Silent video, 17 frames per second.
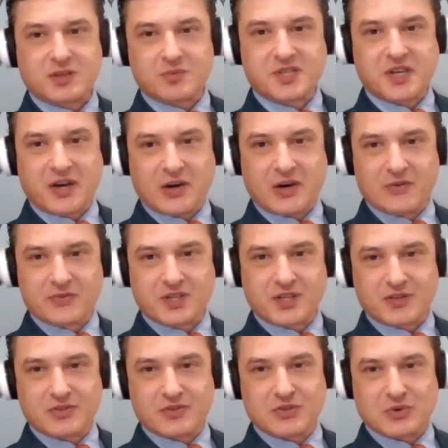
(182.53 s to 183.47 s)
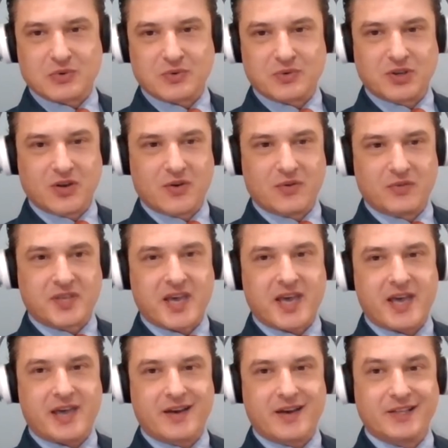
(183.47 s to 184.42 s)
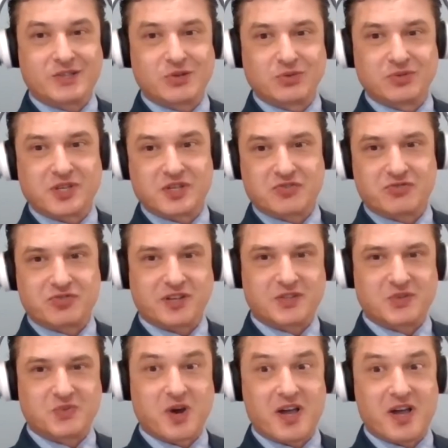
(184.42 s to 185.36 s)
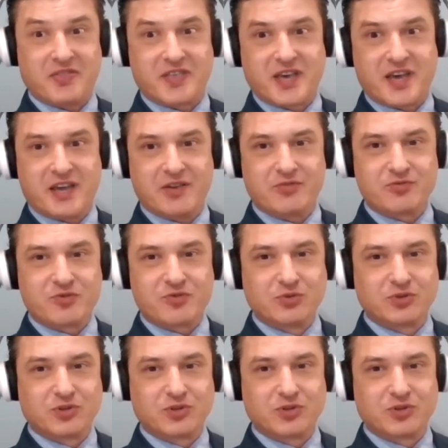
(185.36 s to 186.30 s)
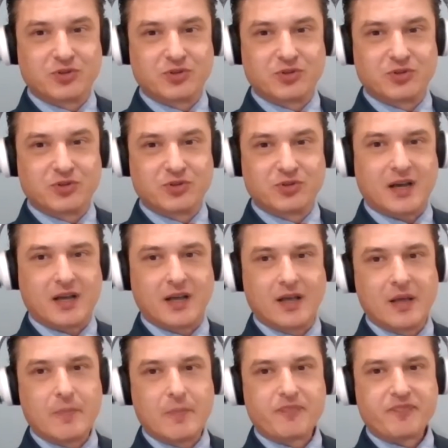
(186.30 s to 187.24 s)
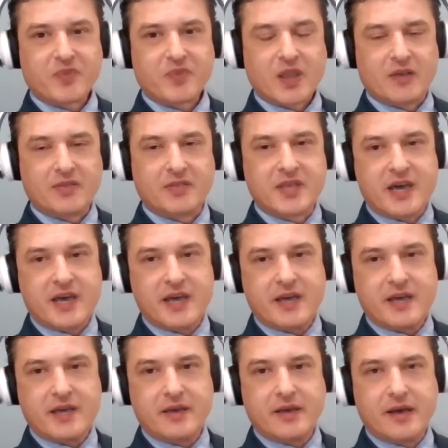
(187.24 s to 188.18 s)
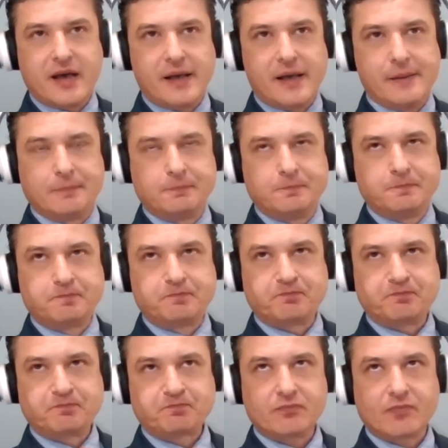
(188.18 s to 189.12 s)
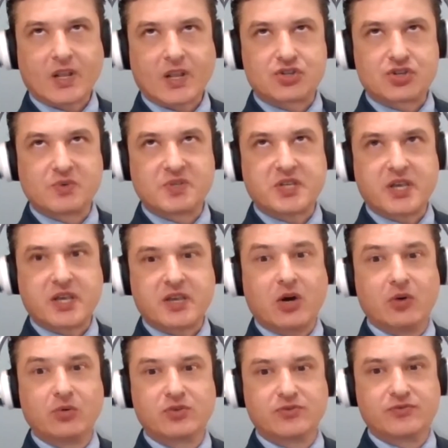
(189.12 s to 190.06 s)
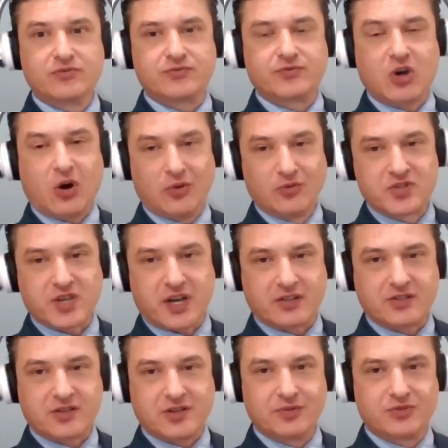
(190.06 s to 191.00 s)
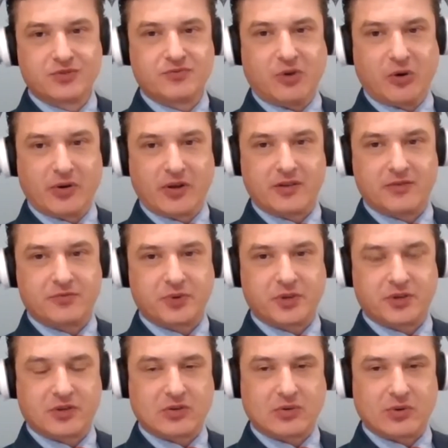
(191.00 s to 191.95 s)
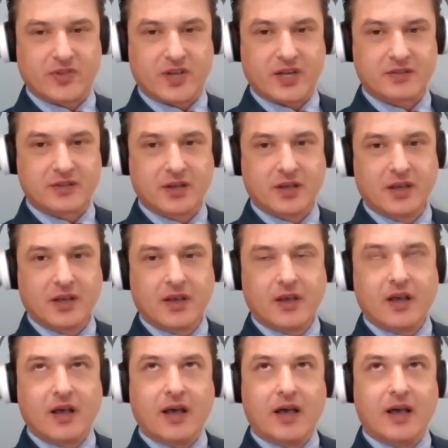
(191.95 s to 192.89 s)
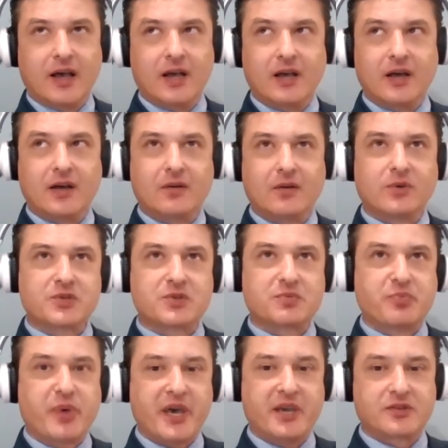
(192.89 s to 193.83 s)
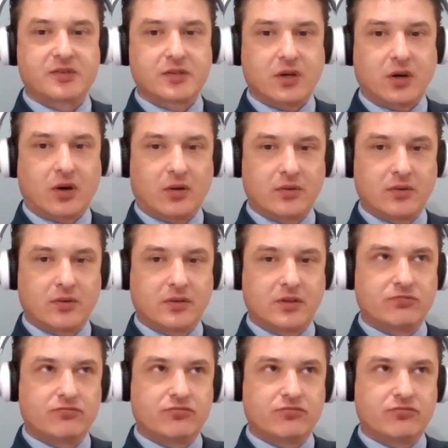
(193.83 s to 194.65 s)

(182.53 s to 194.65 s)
themselves into, you know, their little districts where they ruled the roost, and their, shall we say, code of conduct, code of honor, if we call it that, was based on the